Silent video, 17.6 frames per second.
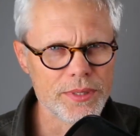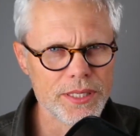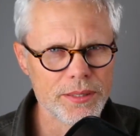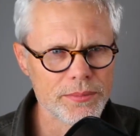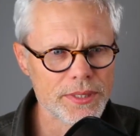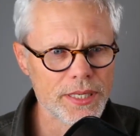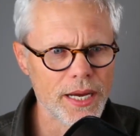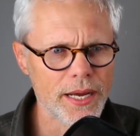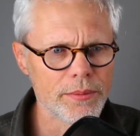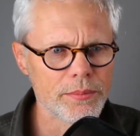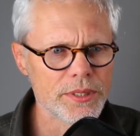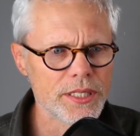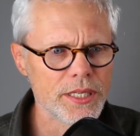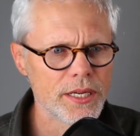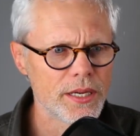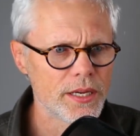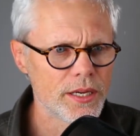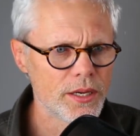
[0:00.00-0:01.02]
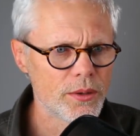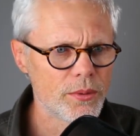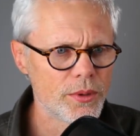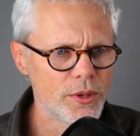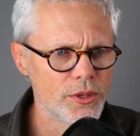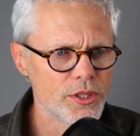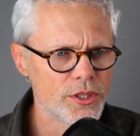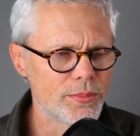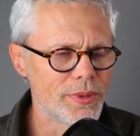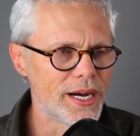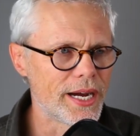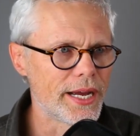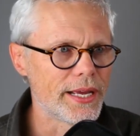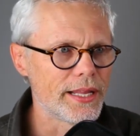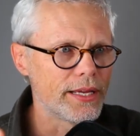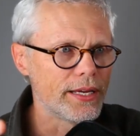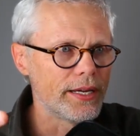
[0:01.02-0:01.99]
sometimes or you can just
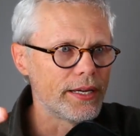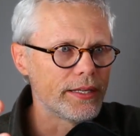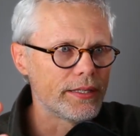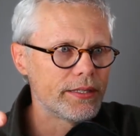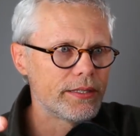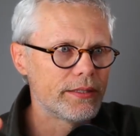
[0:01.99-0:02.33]
buy like a